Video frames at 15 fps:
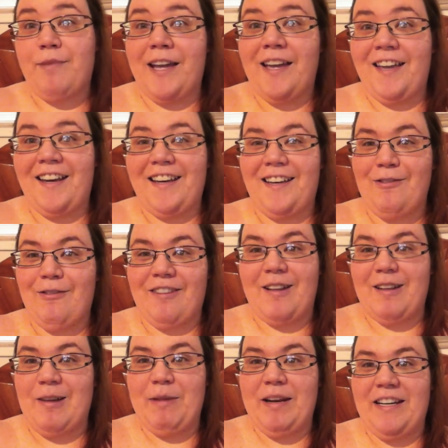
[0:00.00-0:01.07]
but you,
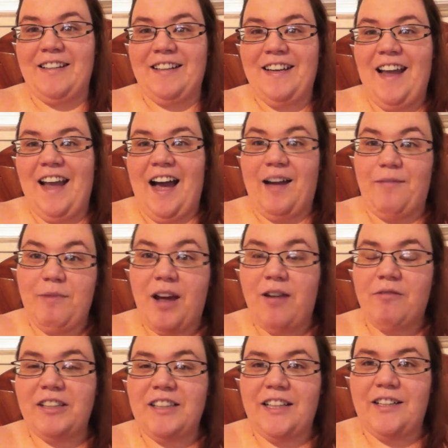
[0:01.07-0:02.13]
that, I mean, I'm not
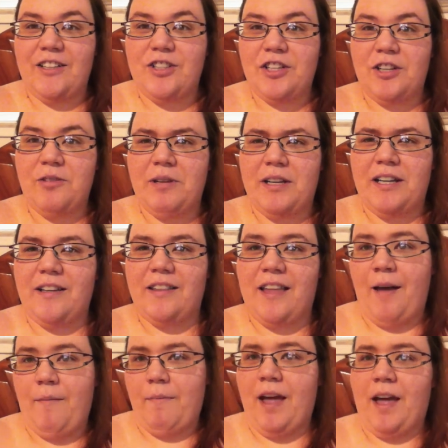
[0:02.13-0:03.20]
really showing
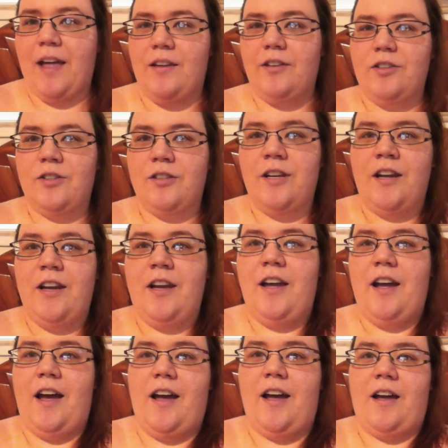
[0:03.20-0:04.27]
that much.
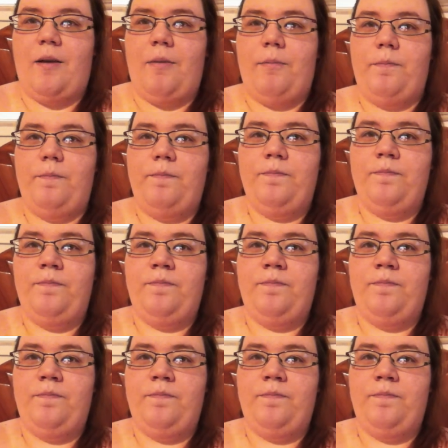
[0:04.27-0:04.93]
Um,